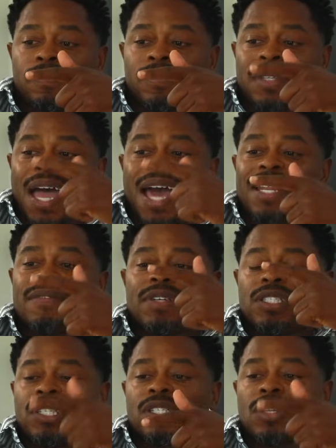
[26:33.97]
not
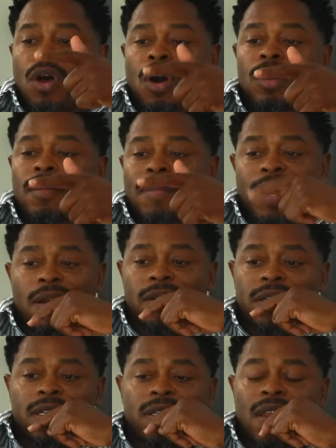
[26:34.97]
even just All
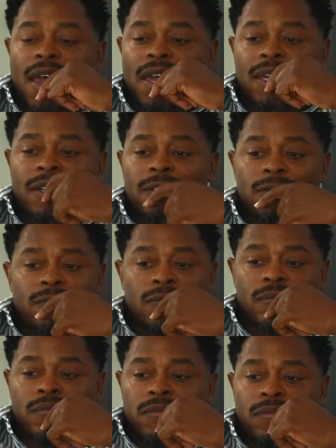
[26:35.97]
American, like
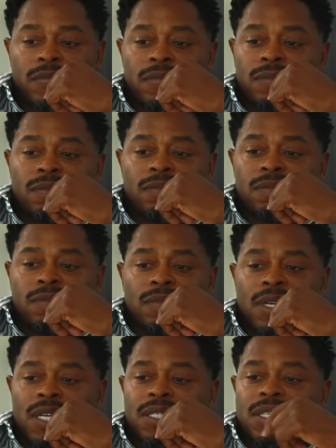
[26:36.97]

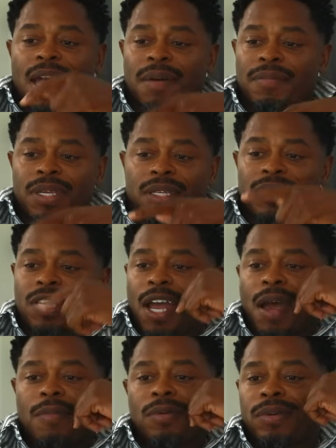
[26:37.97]
he's got me a
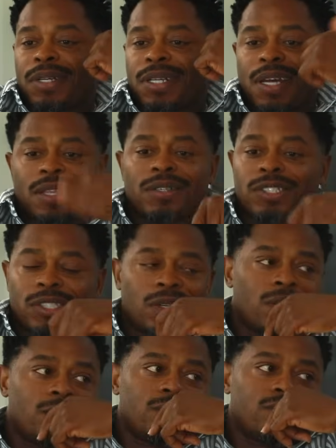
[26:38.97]
job on another
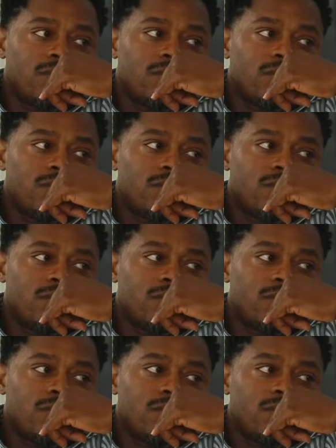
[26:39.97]
show